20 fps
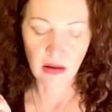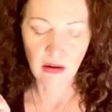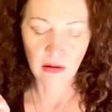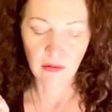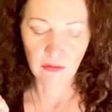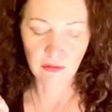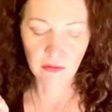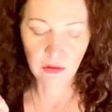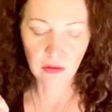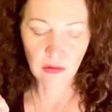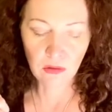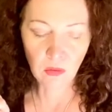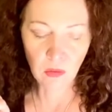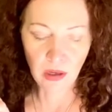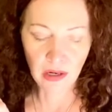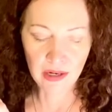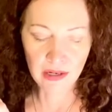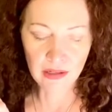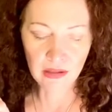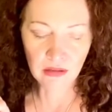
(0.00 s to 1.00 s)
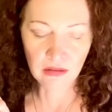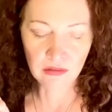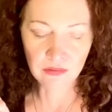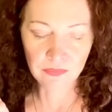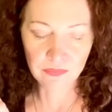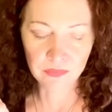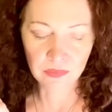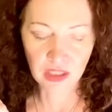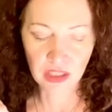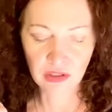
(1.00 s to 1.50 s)
for a while,
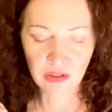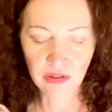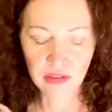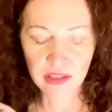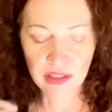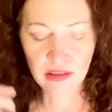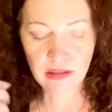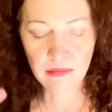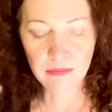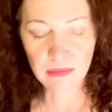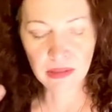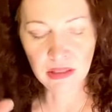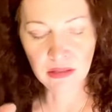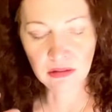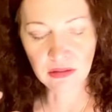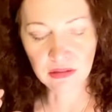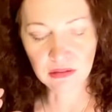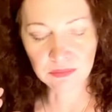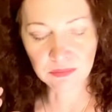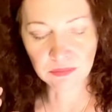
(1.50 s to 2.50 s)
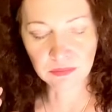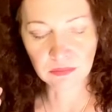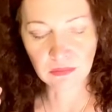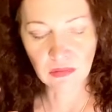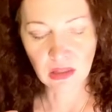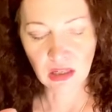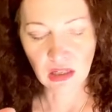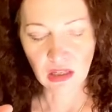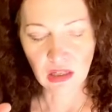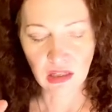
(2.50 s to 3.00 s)
and you're in the middle,
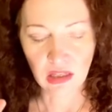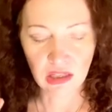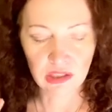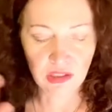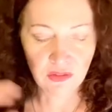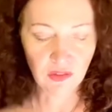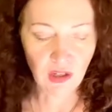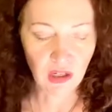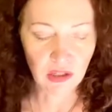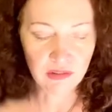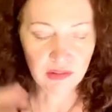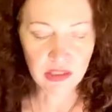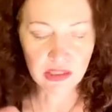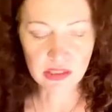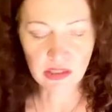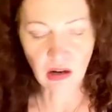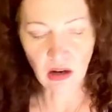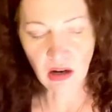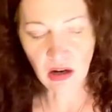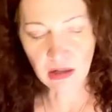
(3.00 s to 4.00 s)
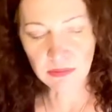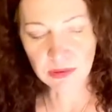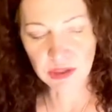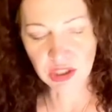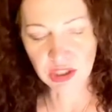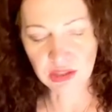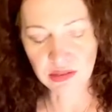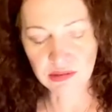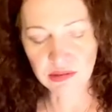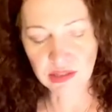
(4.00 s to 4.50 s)
and you've got these
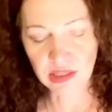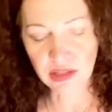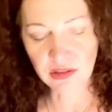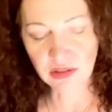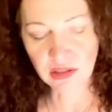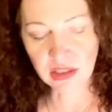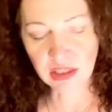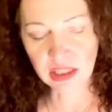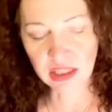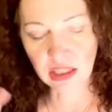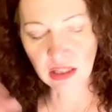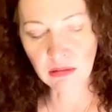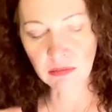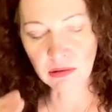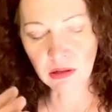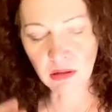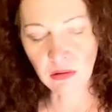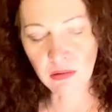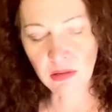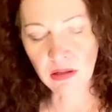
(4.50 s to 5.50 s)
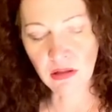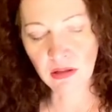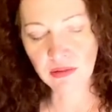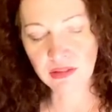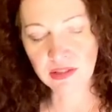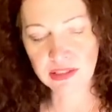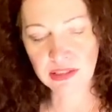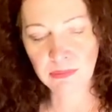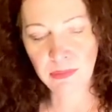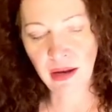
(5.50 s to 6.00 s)
options, and you're going to keep going on
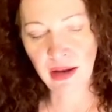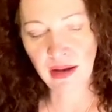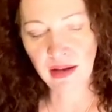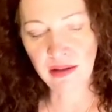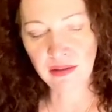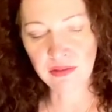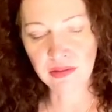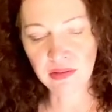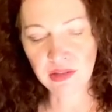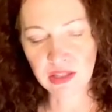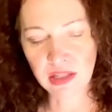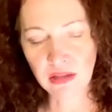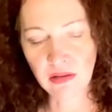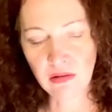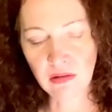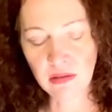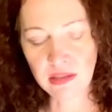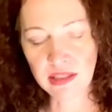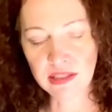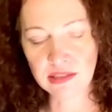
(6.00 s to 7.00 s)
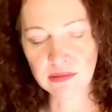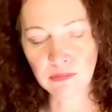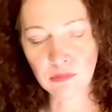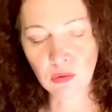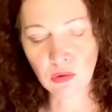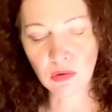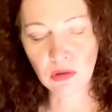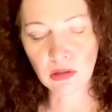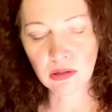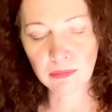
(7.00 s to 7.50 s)
this path until it's
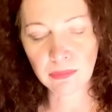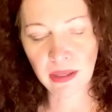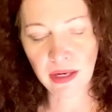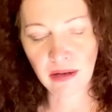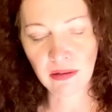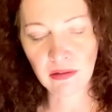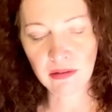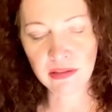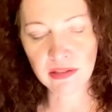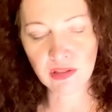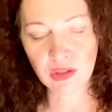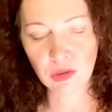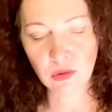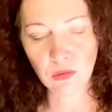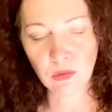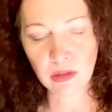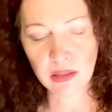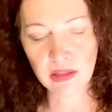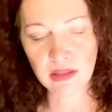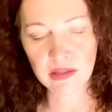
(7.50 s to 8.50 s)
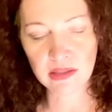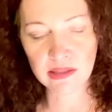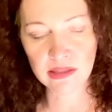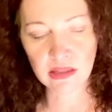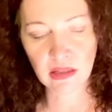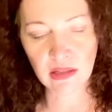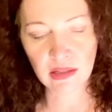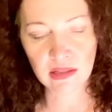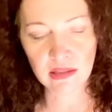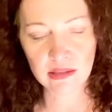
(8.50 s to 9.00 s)
more apparent to what it is the
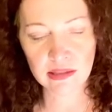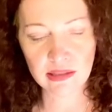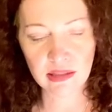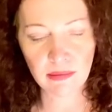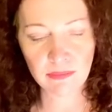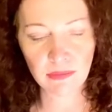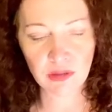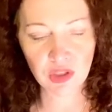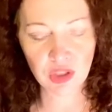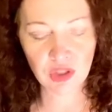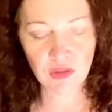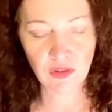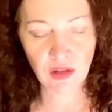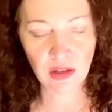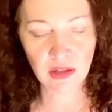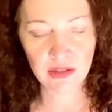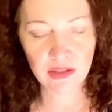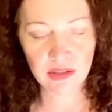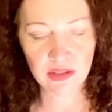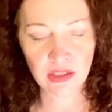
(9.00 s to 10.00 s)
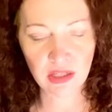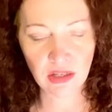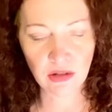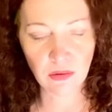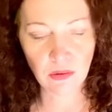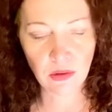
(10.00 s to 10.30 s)
next step that you've got to do.